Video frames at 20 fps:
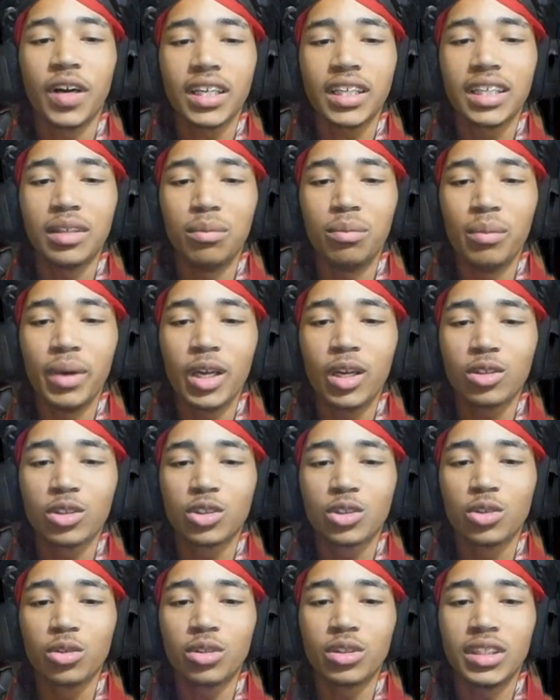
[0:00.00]
Fucking middle
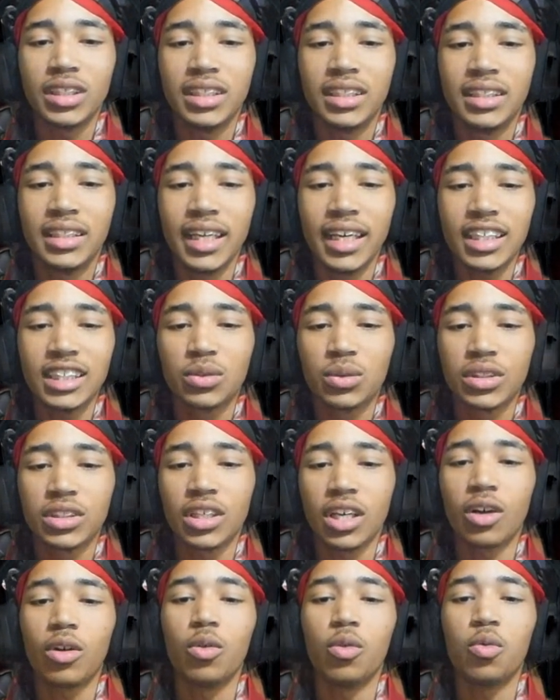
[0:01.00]
school dits
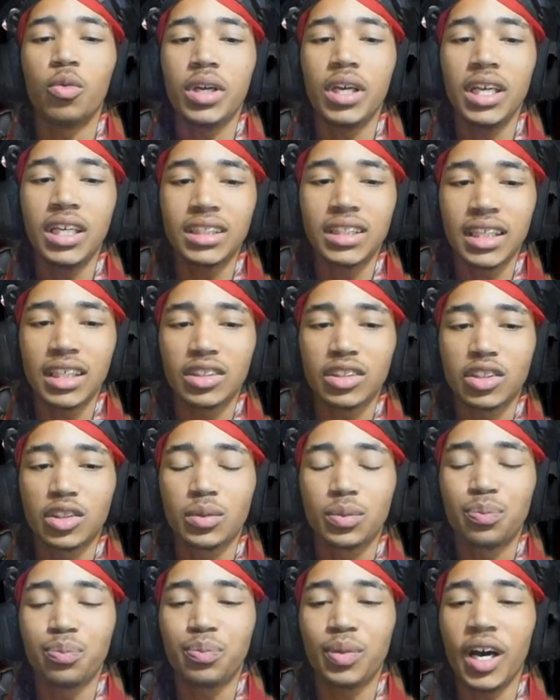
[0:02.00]
was all wheezing and
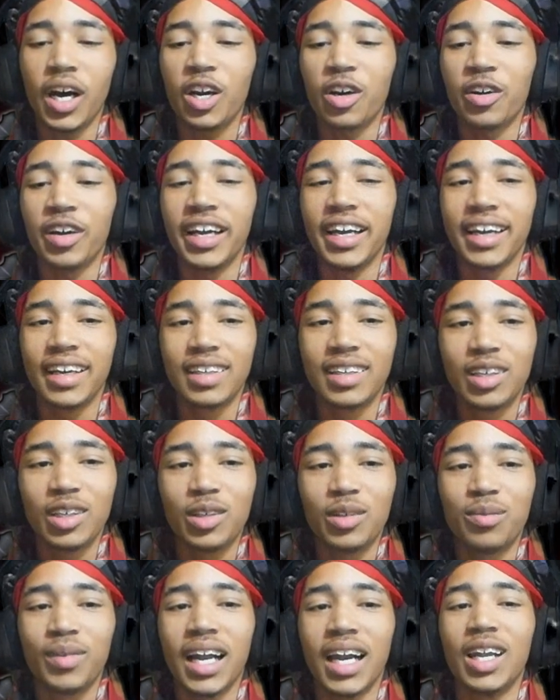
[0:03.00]
sputtering.
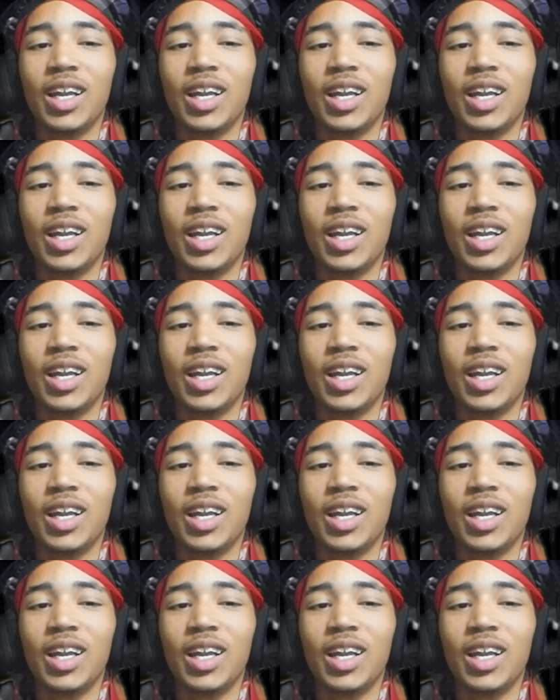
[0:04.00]
Oh my